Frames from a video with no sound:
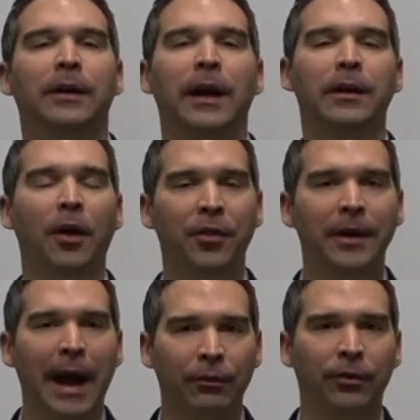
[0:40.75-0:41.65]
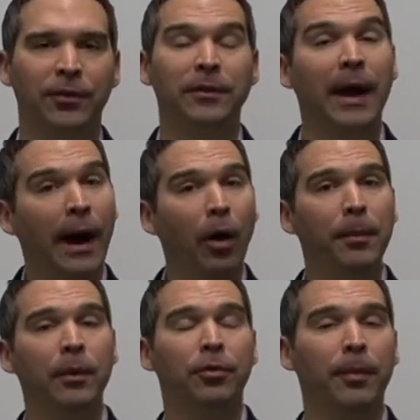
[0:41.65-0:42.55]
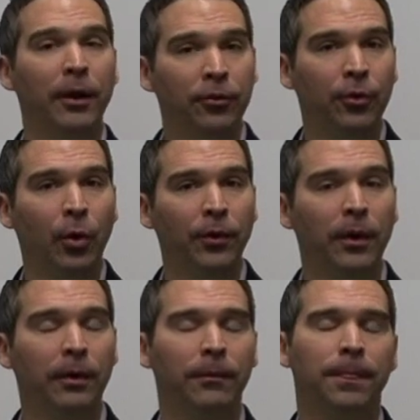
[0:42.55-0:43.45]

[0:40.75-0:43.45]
and nothing ever seemed to help me with my shoulder.